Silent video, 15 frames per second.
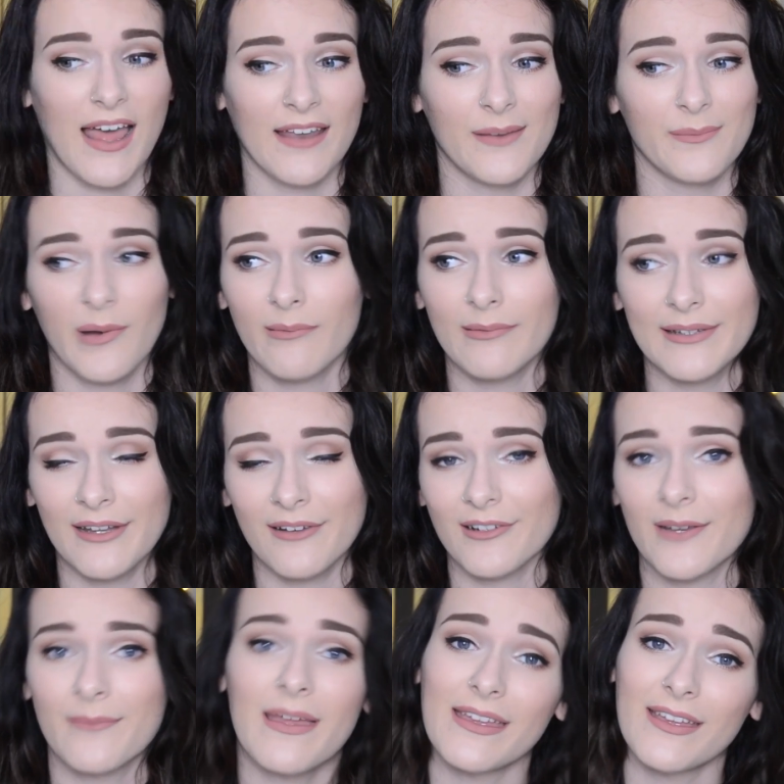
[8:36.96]
and I'm probably not
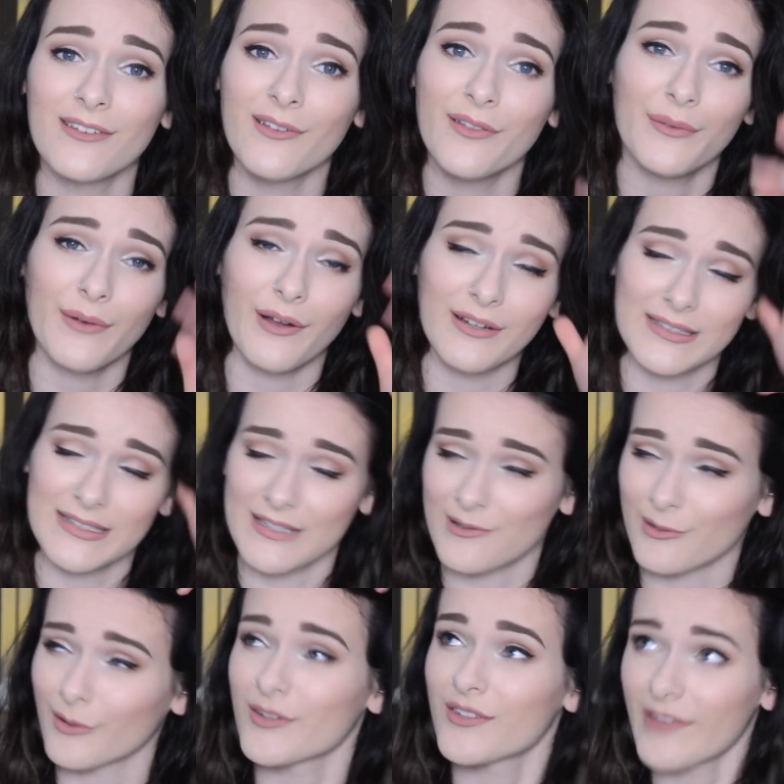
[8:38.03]
going to make another one because it
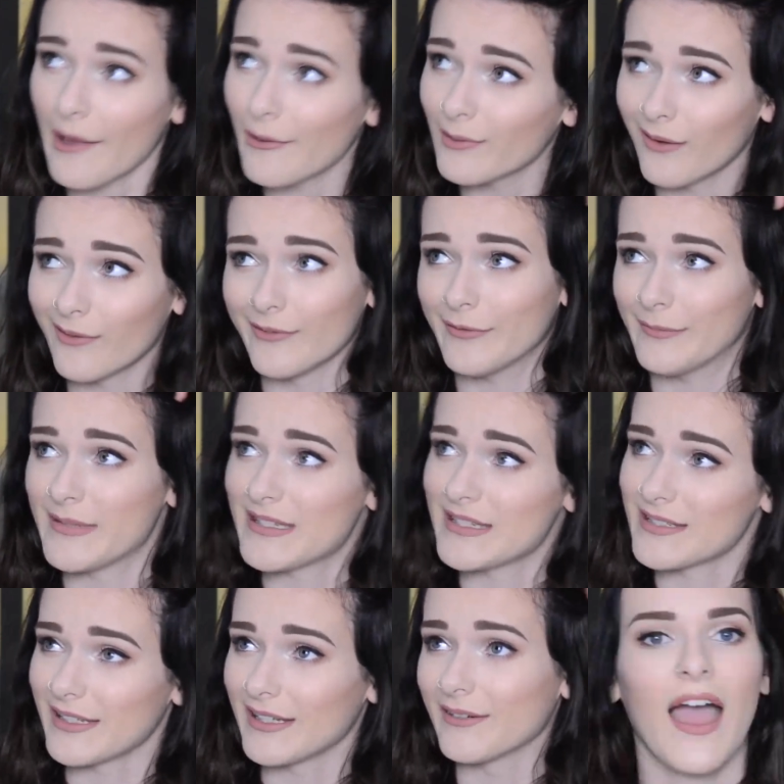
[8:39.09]
took so long for me to
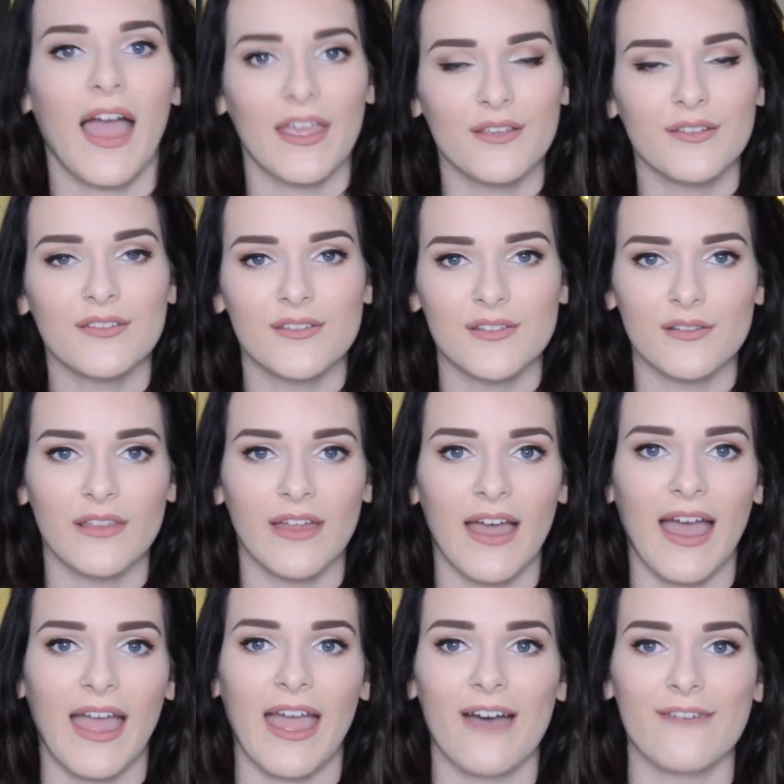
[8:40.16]
do. I used to do
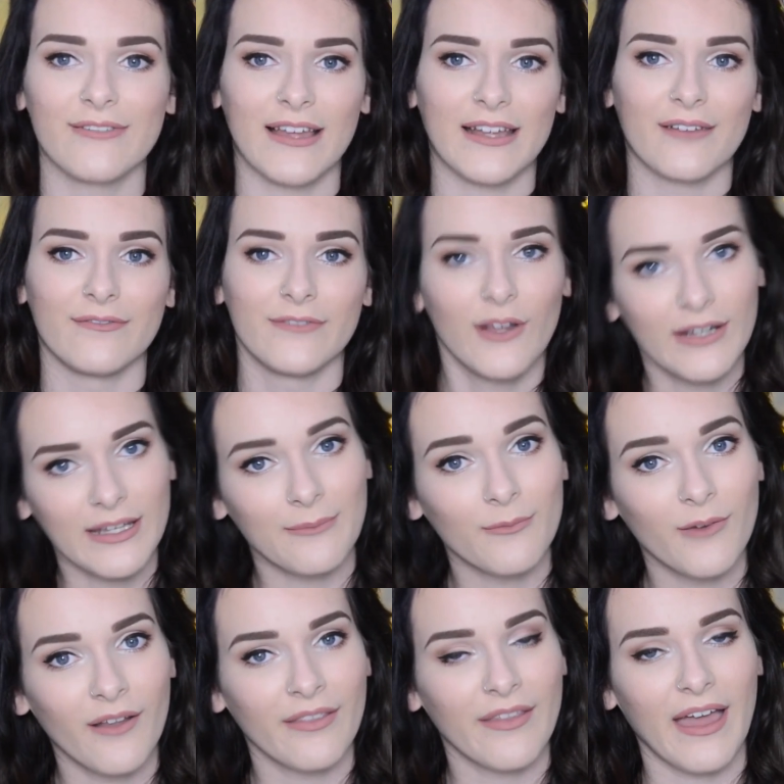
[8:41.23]
that. I have like a vlogging
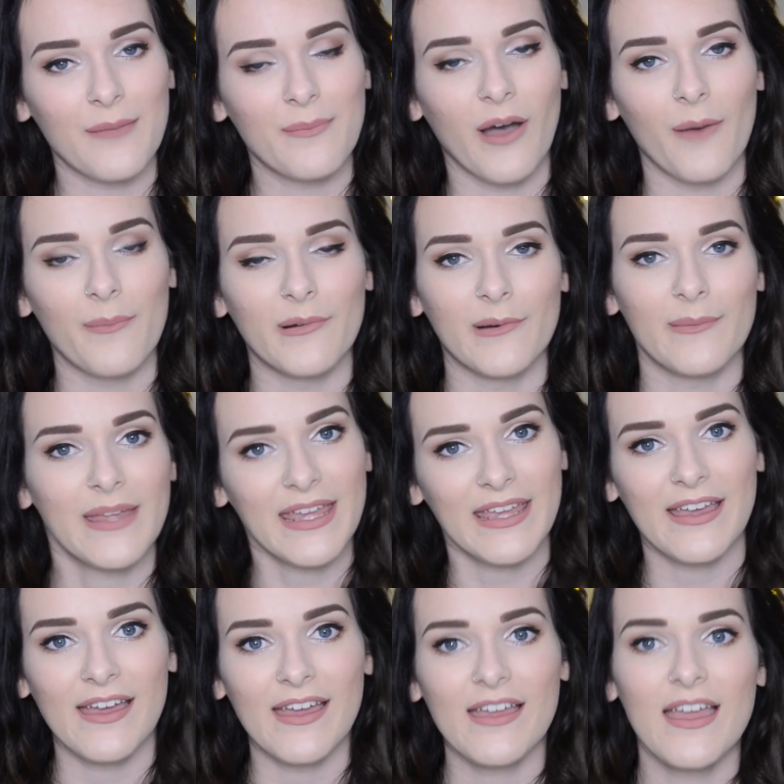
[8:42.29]
one that I pop up
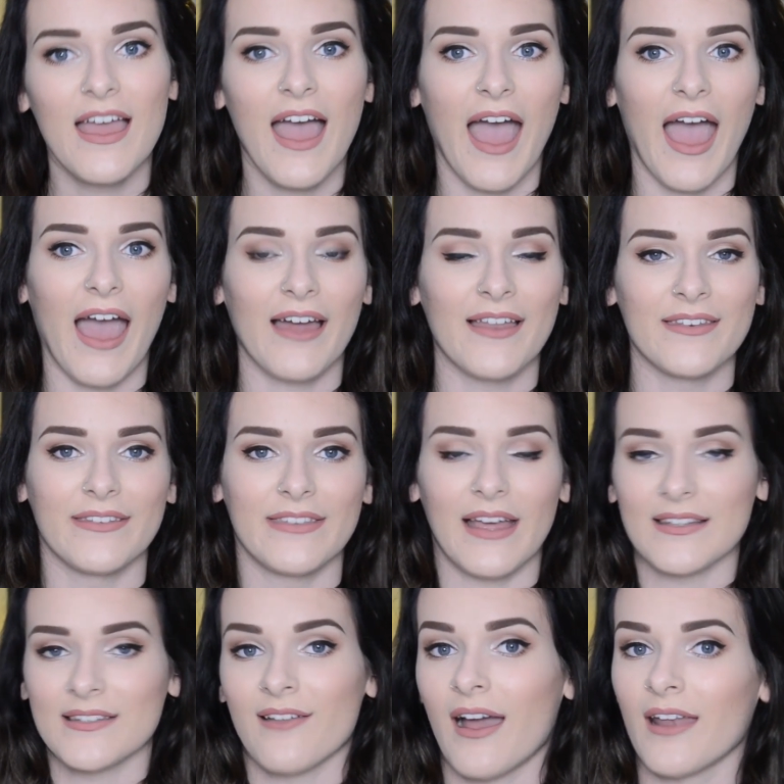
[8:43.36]
here, and
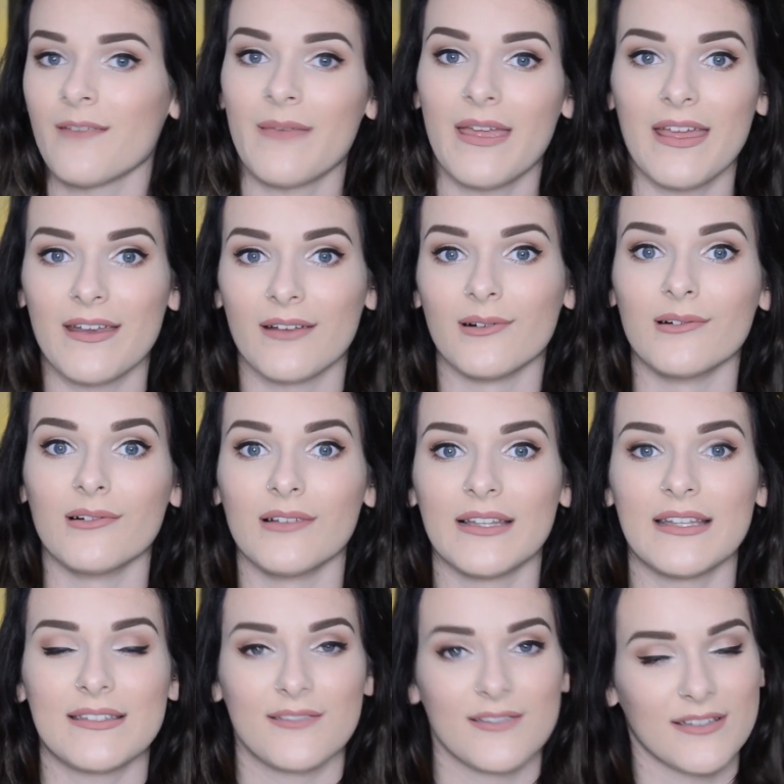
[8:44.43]
that's not animated at all.
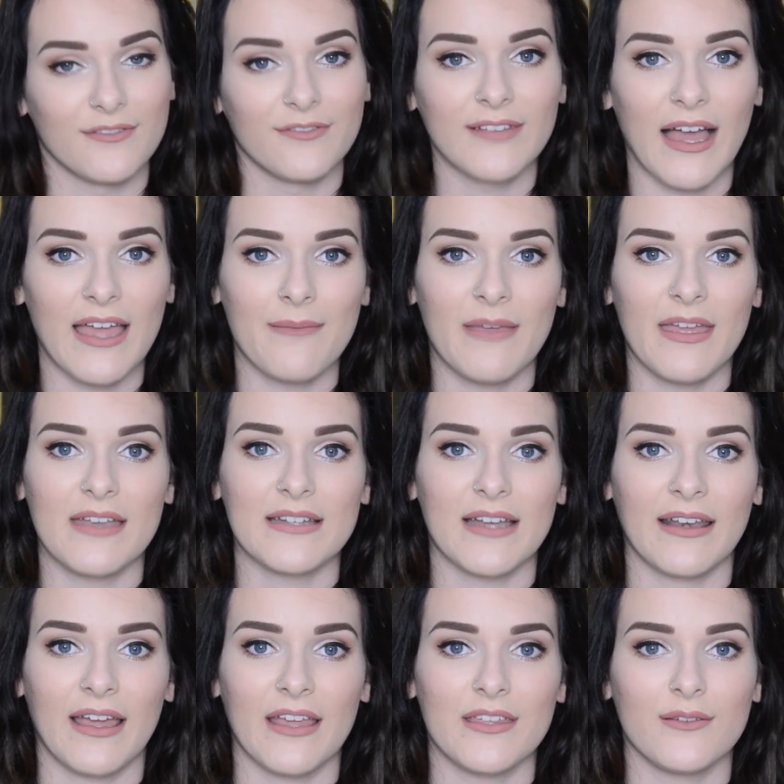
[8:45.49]
It's just a flat image,
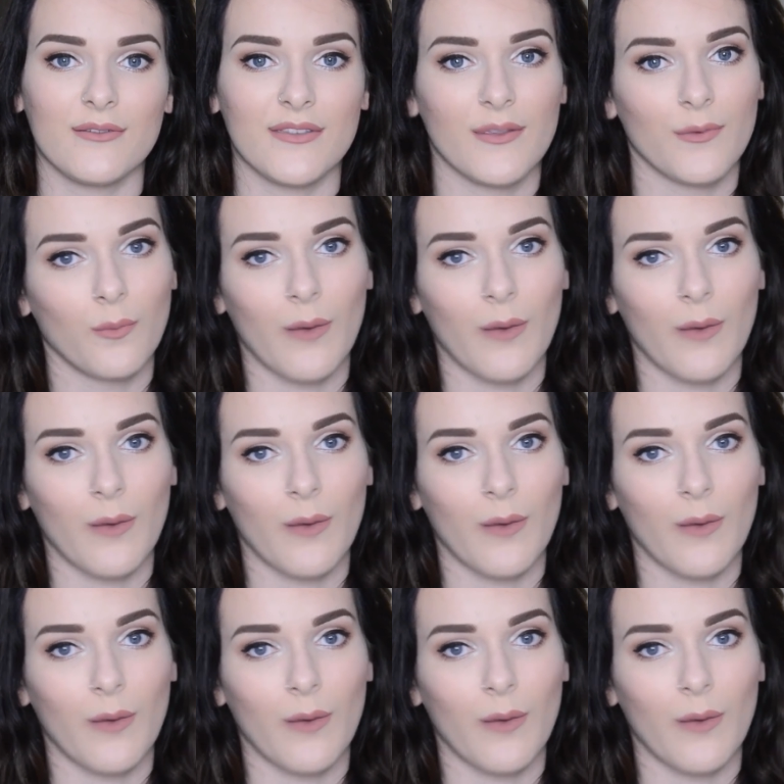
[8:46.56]
and I use the